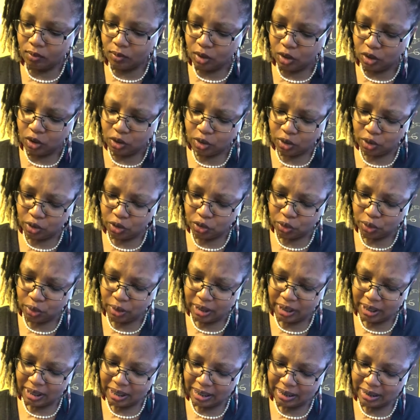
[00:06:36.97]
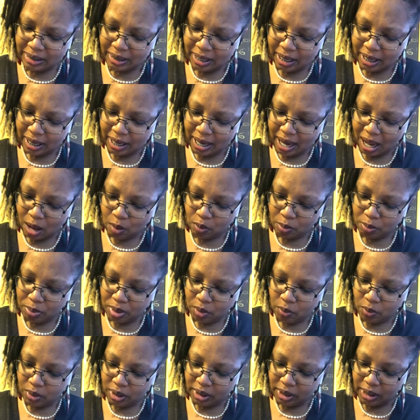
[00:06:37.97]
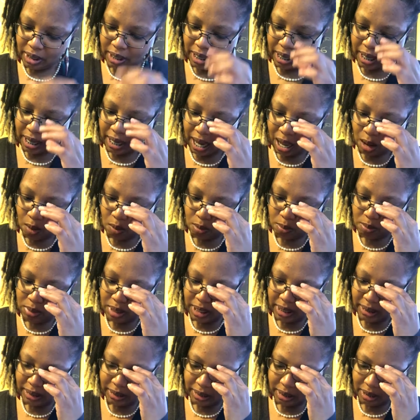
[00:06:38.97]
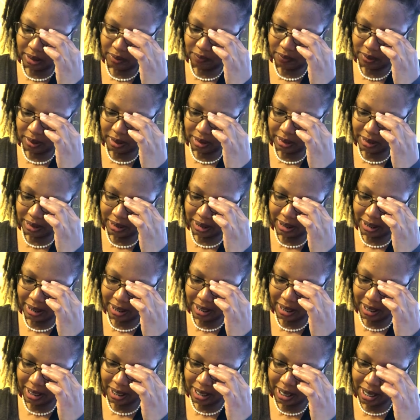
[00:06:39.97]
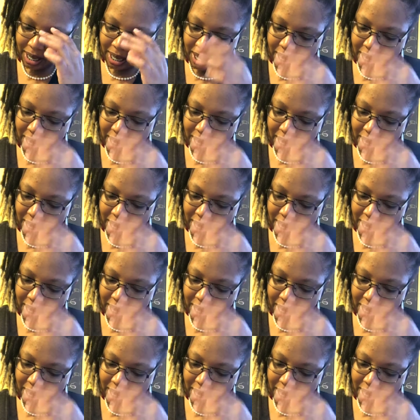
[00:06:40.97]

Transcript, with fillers: So join in this land, and I will be with thee, and I will bless thee, for unto thee